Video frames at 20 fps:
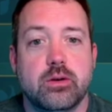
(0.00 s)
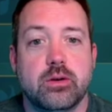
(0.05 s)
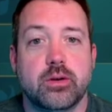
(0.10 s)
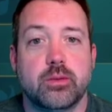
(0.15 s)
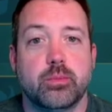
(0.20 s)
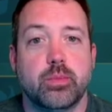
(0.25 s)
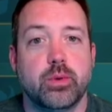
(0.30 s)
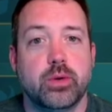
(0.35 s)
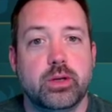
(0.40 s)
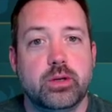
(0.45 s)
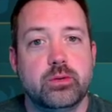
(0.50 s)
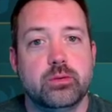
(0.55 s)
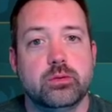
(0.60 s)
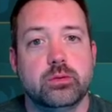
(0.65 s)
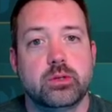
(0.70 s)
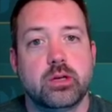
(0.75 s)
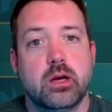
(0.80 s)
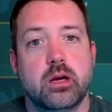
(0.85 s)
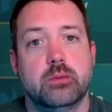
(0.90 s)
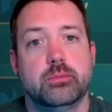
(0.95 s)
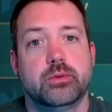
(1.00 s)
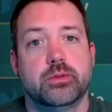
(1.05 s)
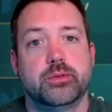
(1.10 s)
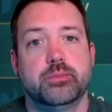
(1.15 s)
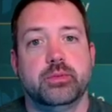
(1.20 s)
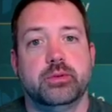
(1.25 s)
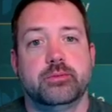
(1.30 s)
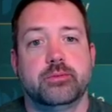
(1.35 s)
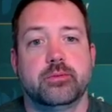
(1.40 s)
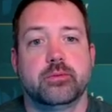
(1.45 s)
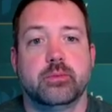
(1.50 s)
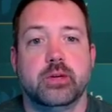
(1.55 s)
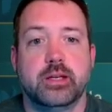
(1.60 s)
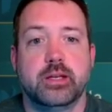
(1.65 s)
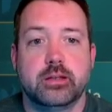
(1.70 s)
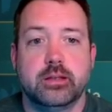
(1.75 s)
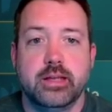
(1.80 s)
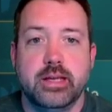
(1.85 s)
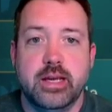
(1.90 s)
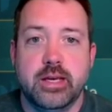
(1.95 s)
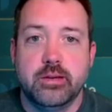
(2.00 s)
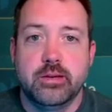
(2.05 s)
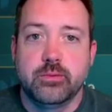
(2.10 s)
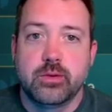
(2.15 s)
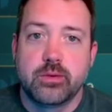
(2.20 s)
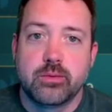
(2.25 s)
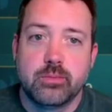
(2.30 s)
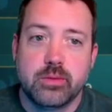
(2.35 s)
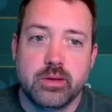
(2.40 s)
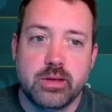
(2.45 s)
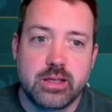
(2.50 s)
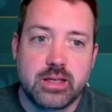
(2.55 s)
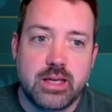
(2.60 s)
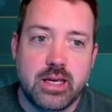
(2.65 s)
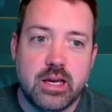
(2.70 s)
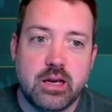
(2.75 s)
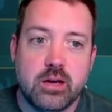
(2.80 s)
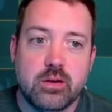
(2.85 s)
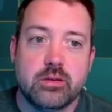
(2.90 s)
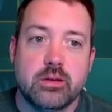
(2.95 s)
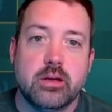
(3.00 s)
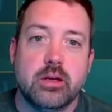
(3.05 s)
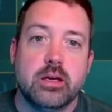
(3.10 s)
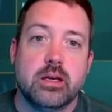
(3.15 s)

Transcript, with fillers: on a pretty cool accomplishment for my clan with my account,